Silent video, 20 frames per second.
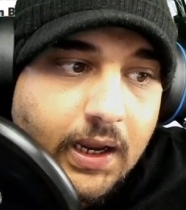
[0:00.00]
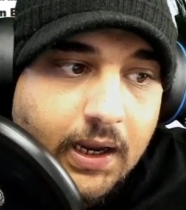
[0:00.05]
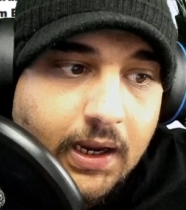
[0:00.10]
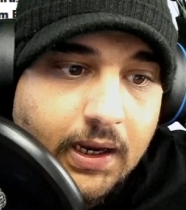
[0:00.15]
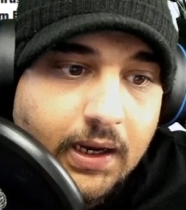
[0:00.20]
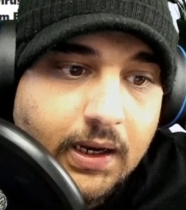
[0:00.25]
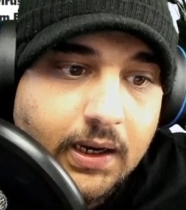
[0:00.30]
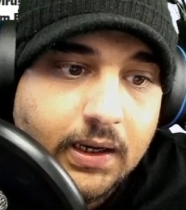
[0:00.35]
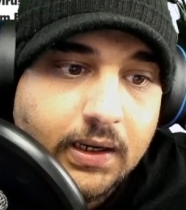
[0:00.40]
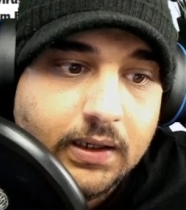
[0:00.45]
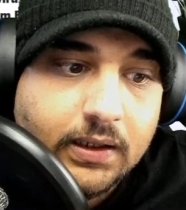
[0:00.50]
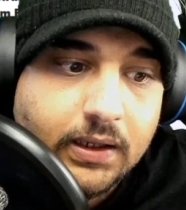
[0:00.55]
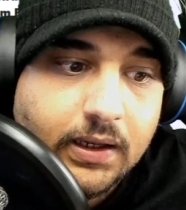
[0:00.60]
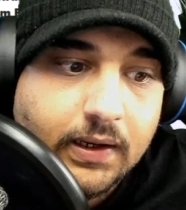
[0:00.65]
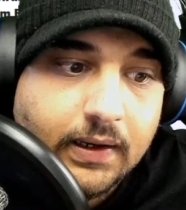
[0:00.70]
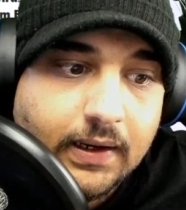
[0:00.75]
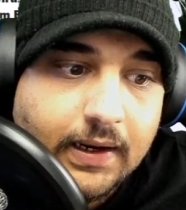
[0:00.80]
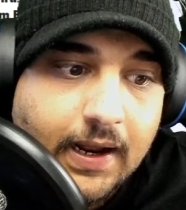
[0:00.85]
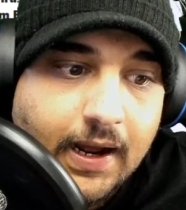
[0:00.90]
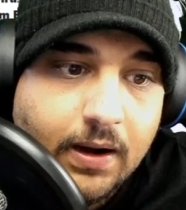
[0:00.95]

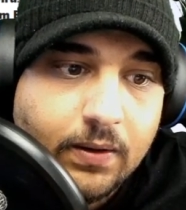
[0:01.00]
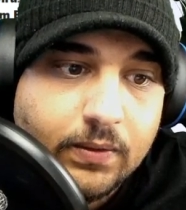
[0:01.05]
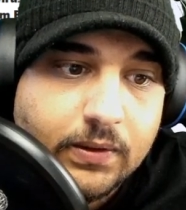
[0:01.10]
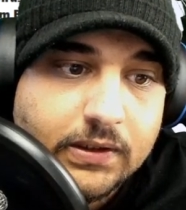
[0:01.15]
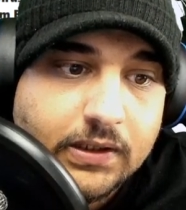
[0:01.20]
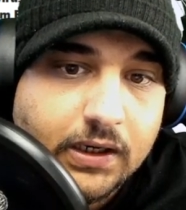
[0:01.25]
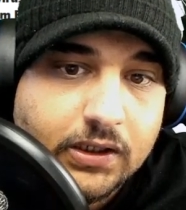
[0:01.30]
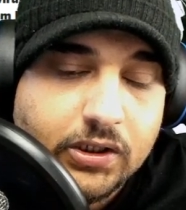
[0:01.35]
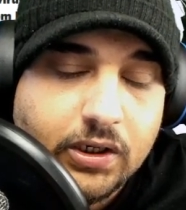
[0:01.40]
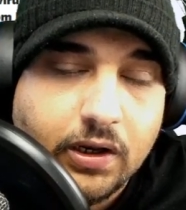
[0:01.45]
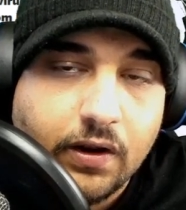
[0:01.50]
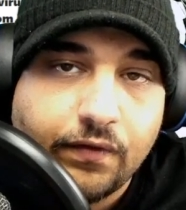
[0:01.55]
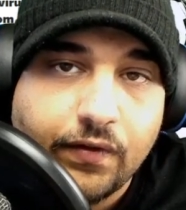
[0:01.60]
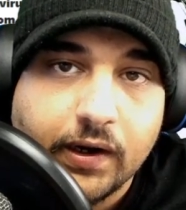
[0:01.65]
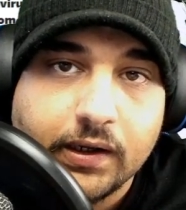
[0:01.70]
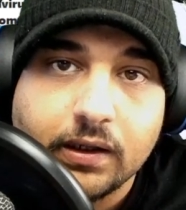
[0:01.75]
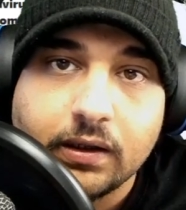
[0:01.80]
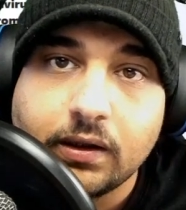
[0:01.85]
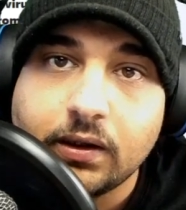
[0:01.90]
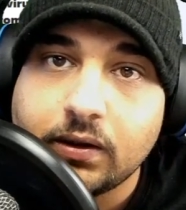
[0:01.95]
and how it's actually
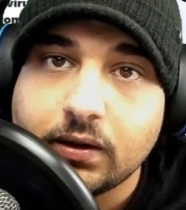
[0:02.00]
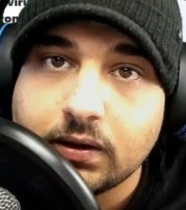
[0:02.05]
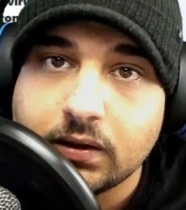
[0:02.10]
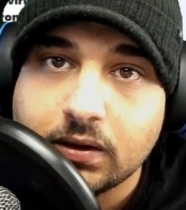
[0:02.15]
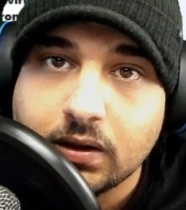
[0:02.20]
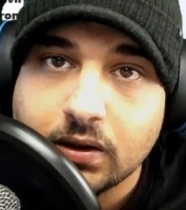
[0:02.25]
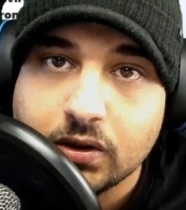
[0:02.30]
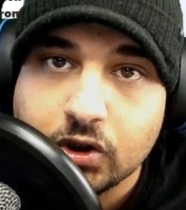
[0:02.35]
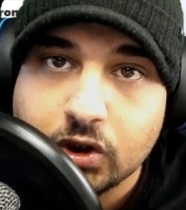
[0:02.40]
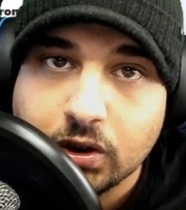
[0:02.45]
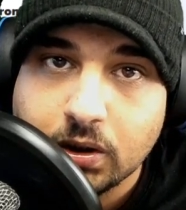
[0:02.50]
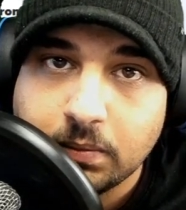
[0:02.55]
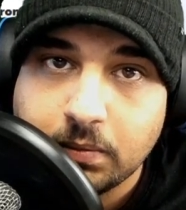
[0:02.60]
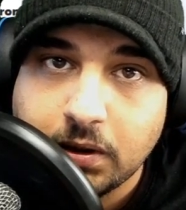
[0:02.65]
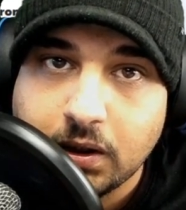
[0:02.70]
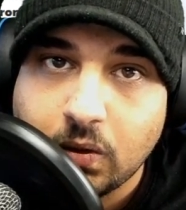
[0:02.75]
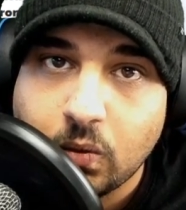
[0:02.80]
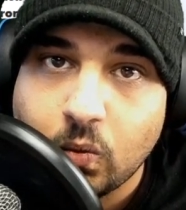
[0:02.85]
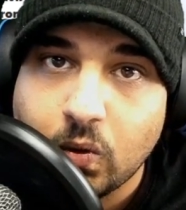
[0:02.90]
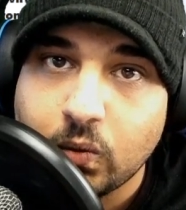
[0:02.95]
affecting the current country
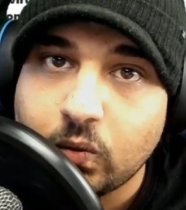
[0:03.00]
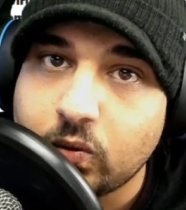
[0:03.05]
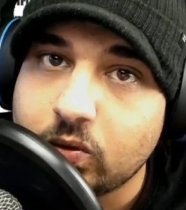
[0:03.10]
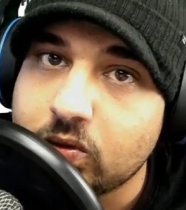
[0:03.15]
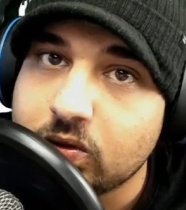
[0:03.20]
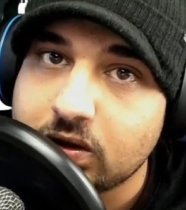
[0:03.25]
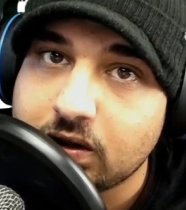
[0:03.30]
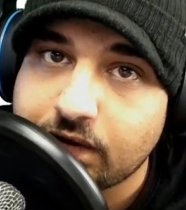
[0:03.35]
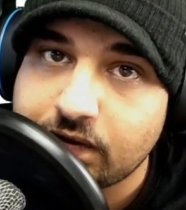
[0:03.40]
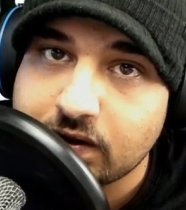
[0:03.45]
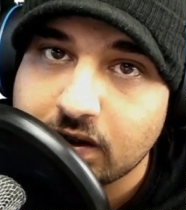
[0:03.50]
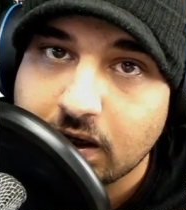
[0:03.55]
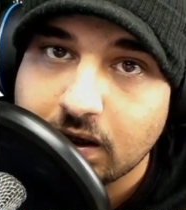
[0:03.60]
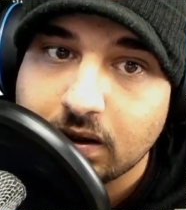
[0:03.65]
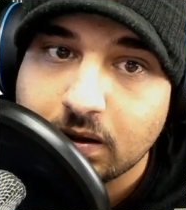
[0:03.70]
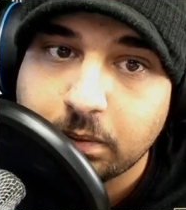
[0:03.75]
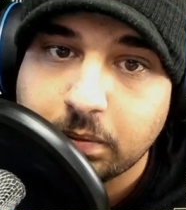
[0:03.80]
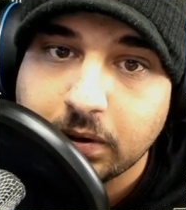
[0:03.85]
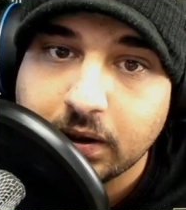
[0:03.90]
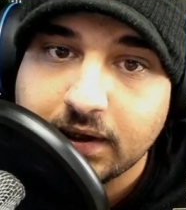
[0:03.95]
I'm in, what rules they've set
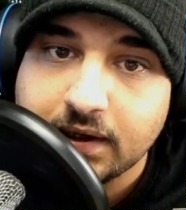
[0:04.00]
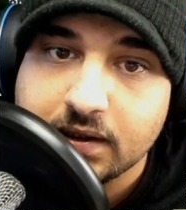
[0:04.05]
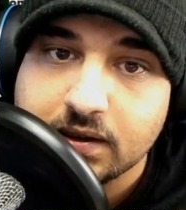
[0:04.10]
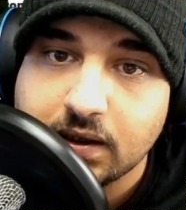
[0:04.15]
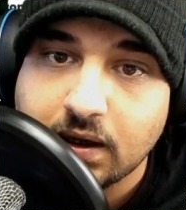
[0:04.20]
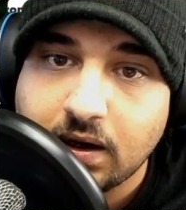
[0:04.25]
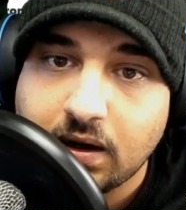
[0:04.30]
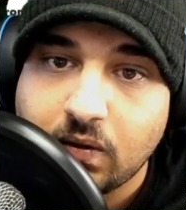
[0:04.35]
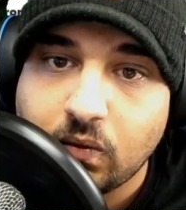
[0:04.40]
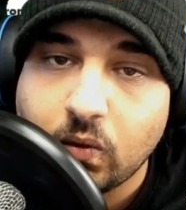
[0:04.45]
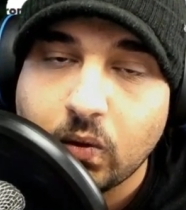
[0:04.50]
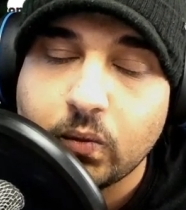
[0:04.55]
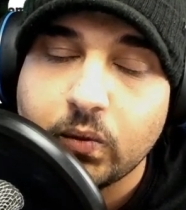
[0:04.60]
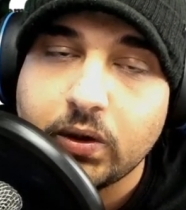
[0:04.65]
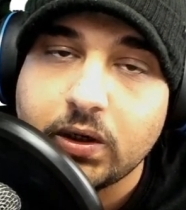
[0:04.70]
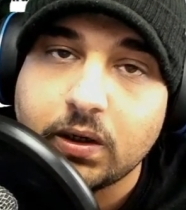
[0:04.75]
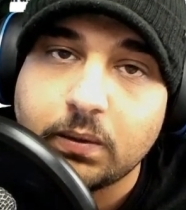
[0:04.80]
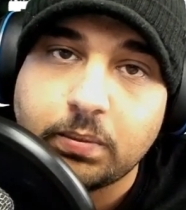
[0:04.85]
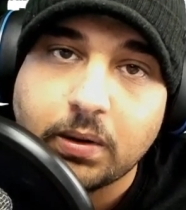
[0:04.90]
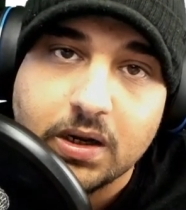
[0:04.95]
into place, and what
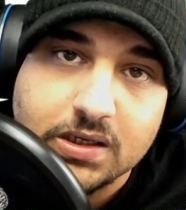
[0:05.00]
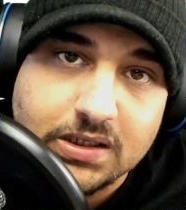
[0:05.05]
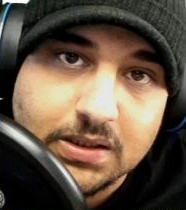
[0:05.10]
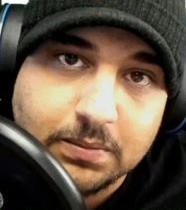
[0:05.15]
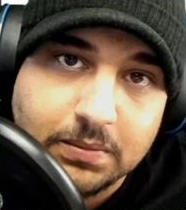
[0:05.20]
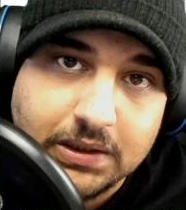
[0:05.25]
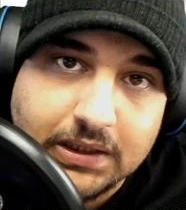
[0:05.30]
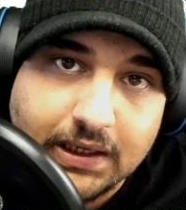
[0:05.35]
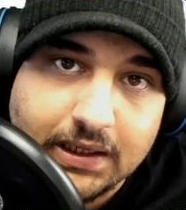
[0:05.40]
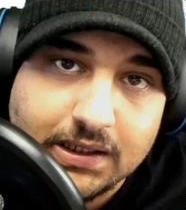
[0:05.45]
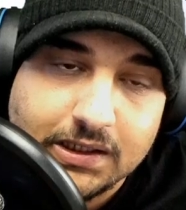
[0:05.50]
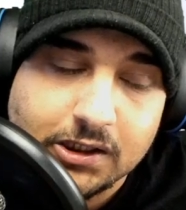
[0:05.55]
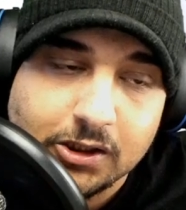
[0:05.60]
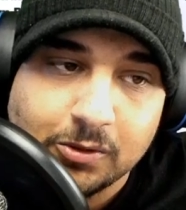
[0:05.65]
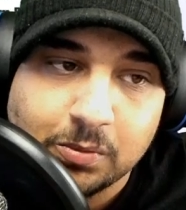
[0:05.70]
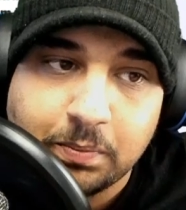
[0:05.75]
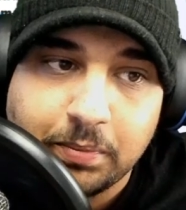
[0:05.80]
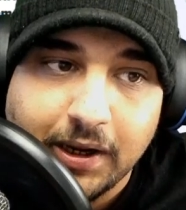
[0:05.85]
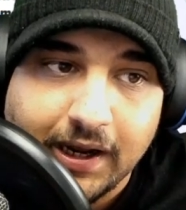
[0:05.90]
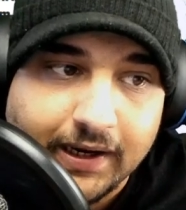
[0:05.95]
we could possibly
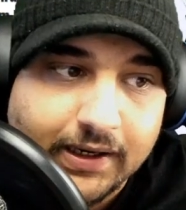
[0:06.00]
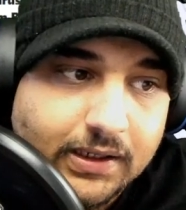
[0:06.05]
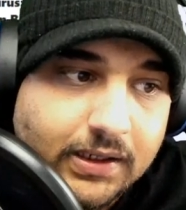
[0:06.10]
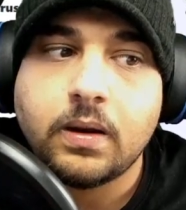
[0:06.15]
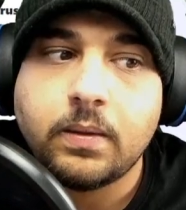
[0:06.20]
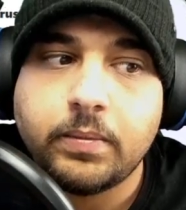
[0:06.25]
expect.